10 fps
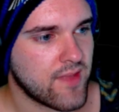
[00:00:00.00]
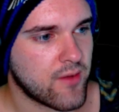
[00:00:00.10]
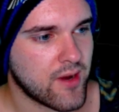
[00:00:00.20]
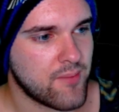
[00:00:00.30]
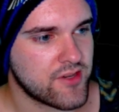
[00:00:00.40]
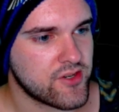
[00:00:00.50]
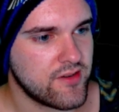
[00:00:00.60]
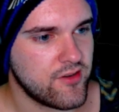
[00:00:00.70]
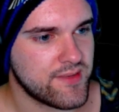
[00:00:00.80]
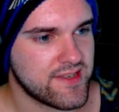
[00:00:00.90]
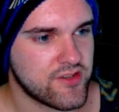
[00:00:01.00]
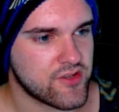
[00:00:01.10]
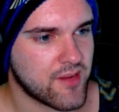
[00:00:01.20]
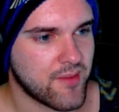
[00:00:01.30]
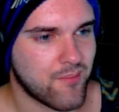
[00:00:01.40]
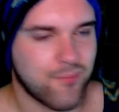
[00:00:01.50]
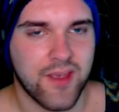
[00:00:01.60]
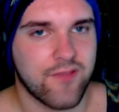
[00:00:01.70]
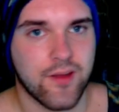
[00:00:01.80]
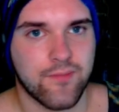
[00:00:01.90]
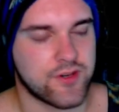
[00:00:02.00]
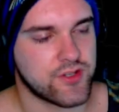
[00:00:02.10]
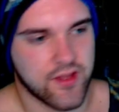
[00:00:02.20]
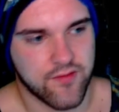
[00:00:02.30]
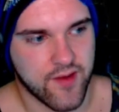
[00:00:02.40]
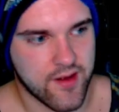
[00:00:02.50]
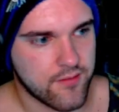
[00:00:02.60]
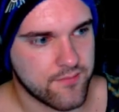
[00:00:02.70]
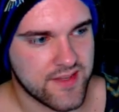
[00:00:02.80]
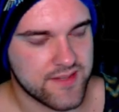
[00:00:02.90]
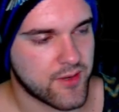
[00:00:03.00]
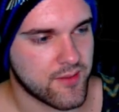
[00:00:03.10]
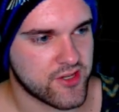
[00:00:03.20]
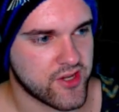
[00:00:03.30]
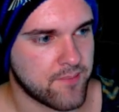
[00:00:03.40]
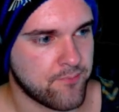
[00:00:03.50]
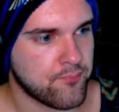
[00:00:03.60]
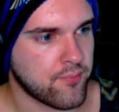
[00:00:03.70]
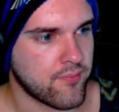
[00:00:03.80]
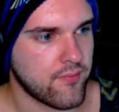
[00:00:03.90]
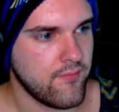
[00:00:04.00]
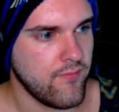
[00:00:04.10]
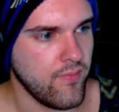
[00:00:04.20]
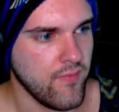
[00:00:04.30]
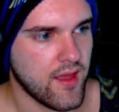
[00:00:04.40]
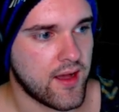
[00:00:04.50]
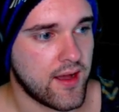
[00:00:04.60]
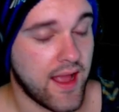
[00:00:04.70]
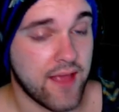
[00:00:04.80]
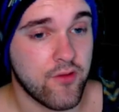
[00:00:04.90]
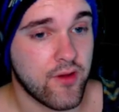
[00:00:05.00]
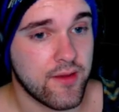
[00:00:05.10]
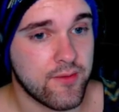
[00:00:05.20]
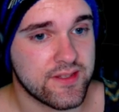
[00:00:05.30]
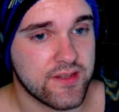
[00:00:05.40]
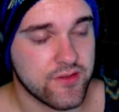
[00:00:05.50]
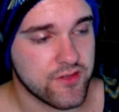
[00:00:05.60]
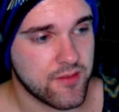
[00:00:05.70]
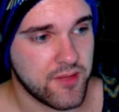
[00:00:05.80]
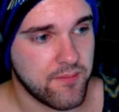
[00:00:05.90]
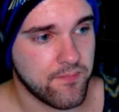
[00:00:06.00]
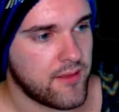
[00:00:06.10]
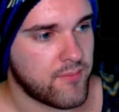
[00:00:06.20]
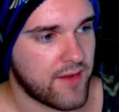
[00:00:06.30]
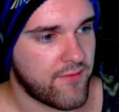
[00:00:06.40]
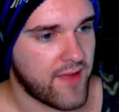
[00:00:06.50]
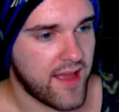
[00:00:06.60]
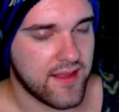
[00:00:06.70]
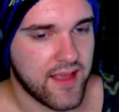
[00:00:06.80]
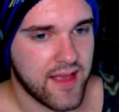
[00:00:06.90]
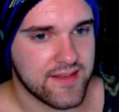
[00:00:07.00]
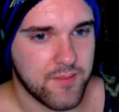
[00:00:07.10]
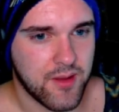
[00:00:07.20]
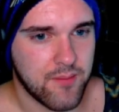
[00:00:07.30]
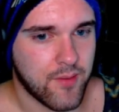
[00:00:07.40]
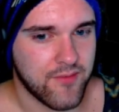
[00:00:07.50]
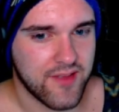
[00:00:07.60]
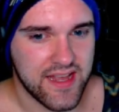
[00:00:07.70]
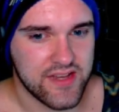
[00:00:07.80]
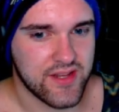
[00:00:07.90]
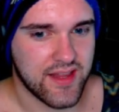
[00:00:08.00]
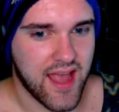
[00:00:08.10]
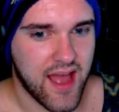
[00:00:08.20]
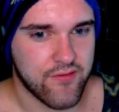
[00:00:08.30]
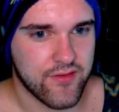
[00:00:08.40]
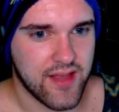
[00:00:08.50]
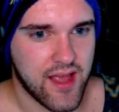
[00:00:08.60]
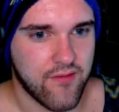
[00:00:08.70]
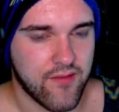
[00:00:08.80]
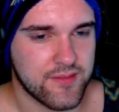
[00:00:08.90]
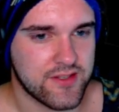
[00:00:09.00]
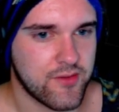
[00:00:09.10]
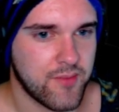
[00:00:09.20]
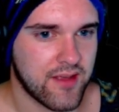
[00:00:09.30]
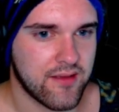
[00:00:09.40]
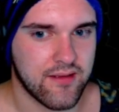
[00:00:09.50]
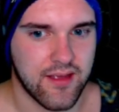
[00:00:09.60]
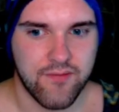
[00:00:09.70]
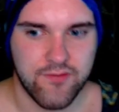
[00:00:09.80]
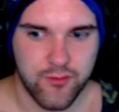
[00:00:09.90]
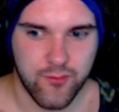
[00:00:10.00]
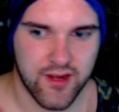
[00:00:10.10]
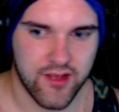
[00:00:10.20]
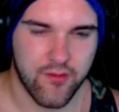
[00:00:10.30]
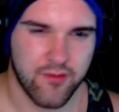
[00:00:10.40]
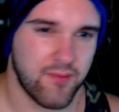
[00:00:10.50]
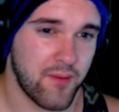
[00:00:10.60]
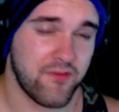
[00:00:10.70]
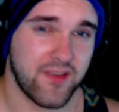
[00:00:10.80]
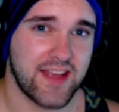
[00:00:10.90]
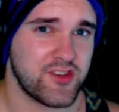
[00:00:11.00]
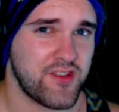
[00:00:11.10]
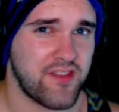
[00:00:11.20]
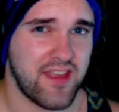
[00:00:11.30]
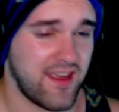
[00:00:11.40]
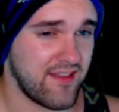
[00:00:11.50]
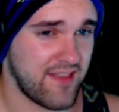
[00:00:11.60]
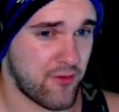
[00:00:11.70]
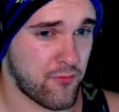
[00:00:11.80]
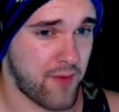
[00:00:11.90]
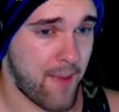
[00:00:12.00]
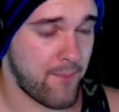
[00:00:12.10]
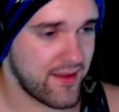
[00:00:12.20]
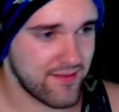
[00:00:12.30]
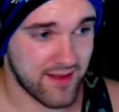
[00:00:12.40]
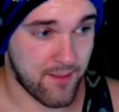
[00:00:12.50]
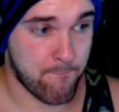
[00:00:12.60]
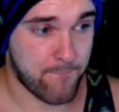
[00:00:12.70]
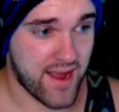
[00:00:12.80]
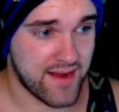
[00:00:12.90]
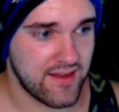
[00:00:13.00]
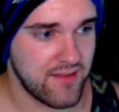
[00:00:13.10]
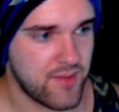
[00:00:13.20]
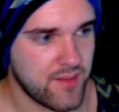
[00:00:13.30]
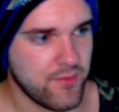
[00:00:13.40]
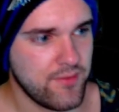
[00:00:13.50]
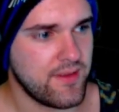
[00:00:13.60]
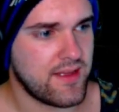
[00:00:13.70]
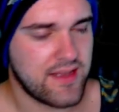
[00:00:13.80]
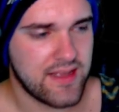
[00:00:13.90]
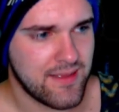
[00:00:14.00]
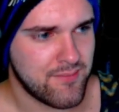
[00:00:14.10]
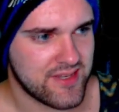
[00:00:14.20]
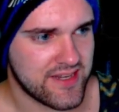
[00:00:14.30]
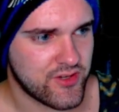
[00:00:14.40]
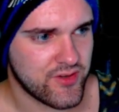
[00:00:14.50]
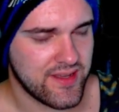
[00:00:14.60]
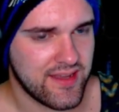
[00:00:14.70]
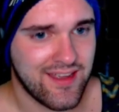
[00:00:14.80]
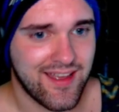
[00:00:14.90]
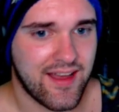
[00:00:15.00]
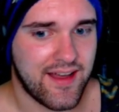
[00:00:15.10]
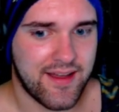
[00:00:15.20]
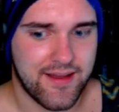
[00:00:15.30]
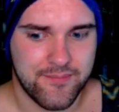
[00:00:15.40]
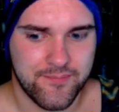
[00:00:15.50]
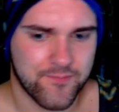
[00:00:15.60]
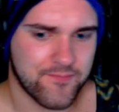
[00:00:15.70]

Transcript: like when I picture Anubis, he's just going to be a beefed up version of the Pharaoh. That's pretty much it. Uh, I have no idea what his skills are going to be, but if I had to guess, I mean, mummification in the afterlife, I'm assuming if you want to go with mummification and thinking like wrapping, like binding people, potentially, um,